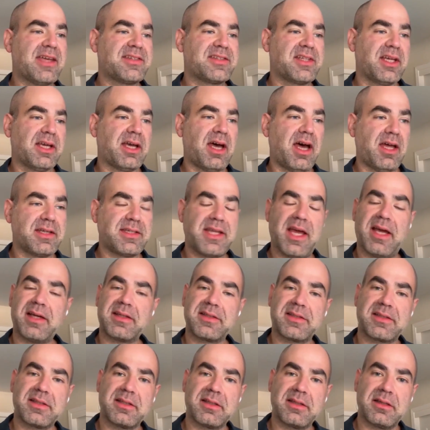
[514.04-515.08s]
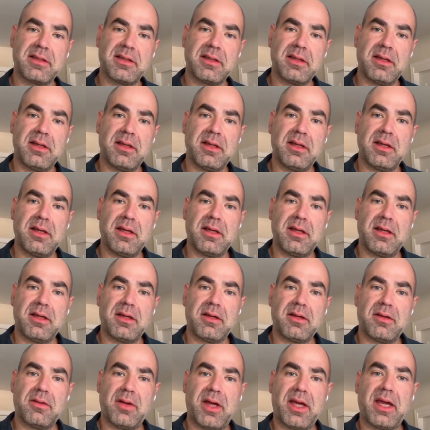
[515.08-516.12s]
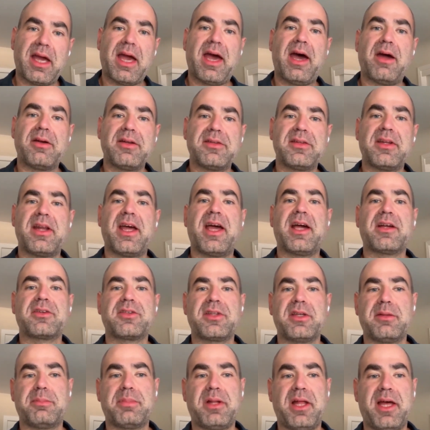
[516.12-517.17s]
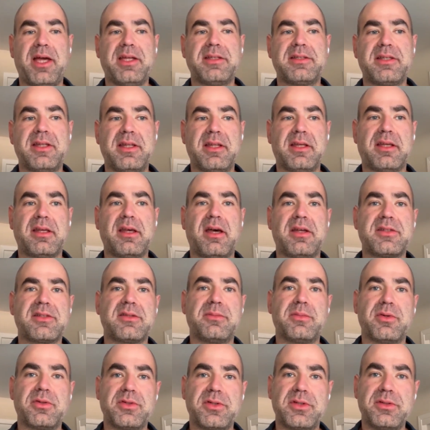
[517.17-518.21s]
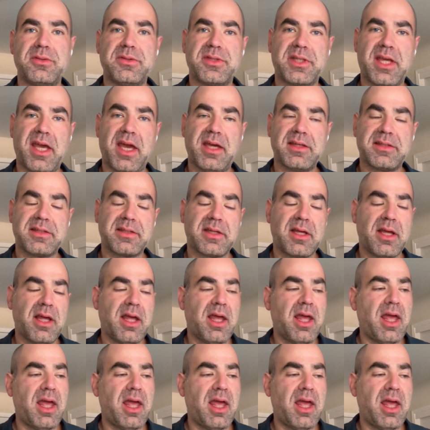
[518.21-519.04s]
asked in context. Like, how does it actually apply to the customer's use case?